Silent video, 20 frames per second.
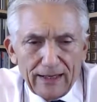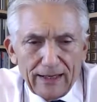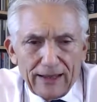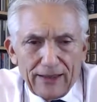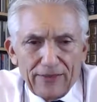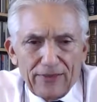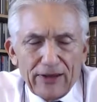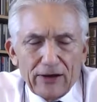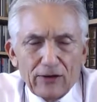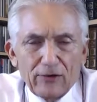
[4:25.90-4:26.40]

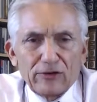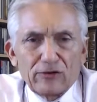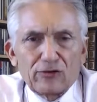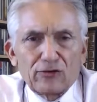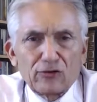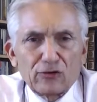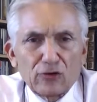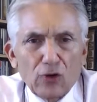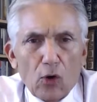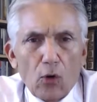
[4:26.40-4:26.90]
There is
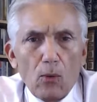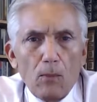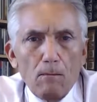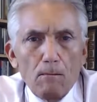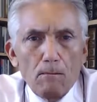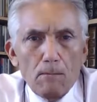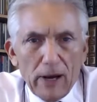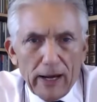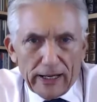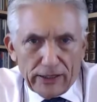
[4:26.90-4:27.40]
so
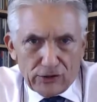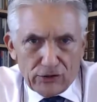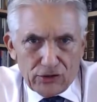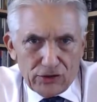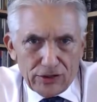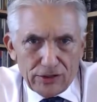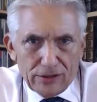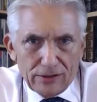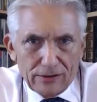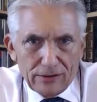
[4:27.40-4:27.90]

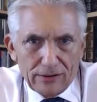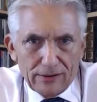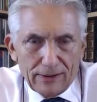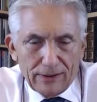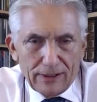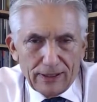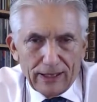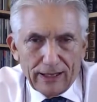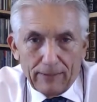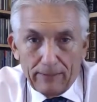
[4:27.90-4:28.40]
much
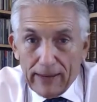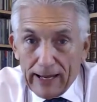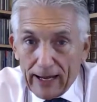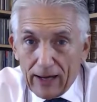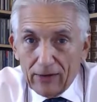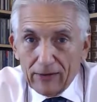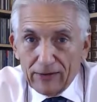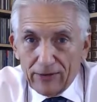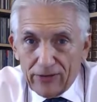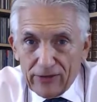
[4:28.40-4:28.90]

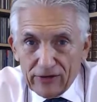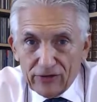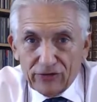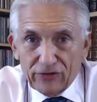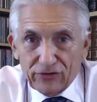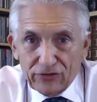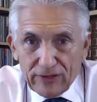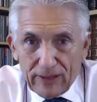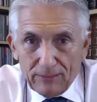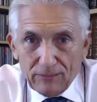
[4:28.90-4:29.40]
about this
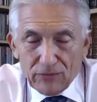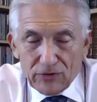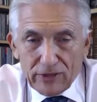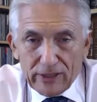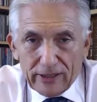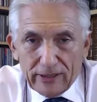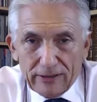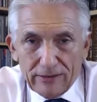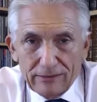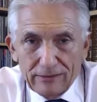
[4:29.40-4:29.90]

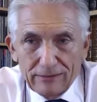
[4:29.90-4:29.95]
subject